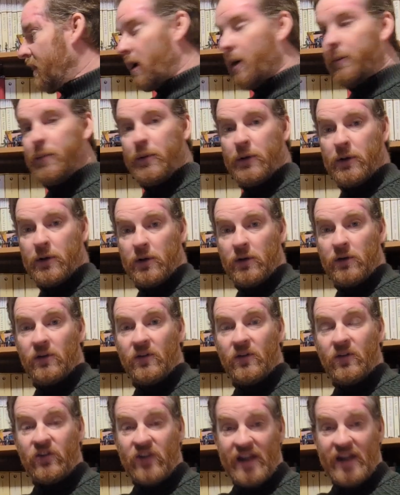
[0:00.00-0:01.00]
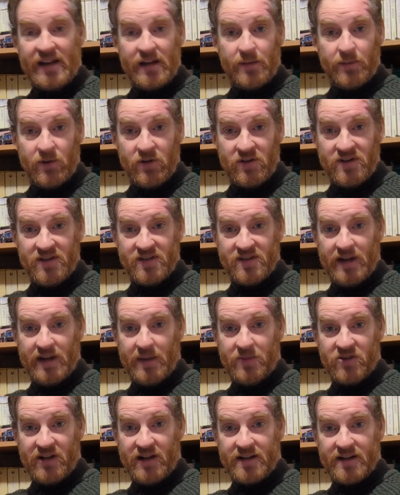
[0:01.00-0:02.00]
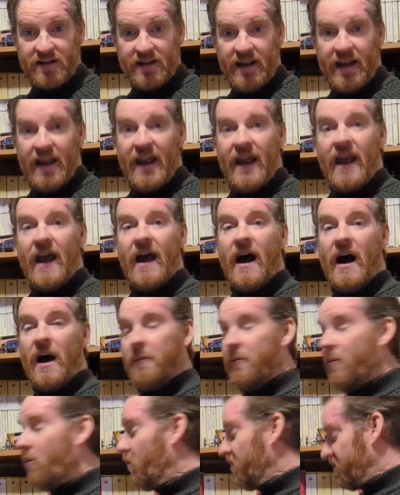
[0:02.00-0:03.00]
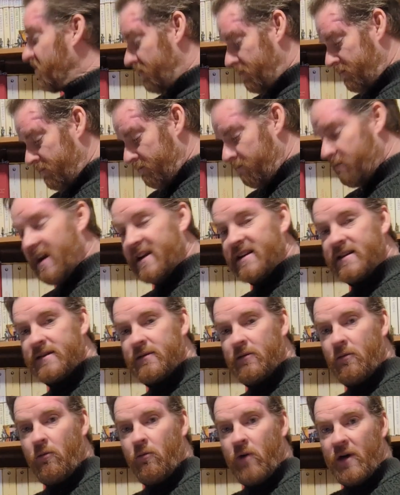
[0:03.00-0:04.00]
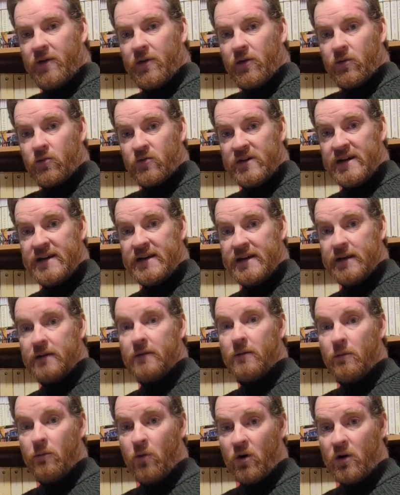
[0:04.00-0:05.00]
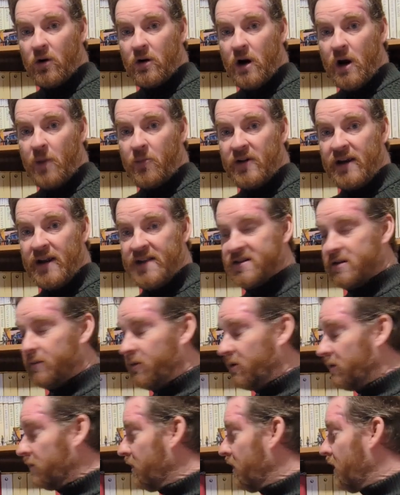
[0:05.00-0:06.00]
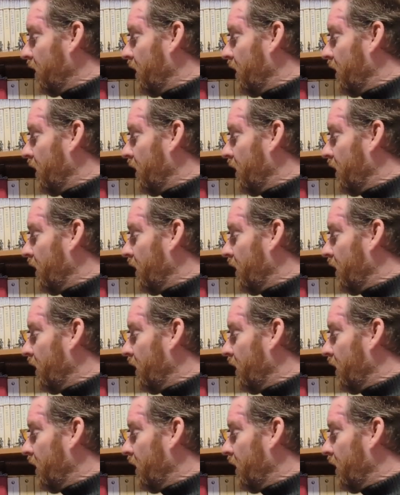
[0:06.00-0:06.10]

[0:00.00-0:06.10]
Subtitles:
a plural second person subject, which makes what they're reading more comprehensible.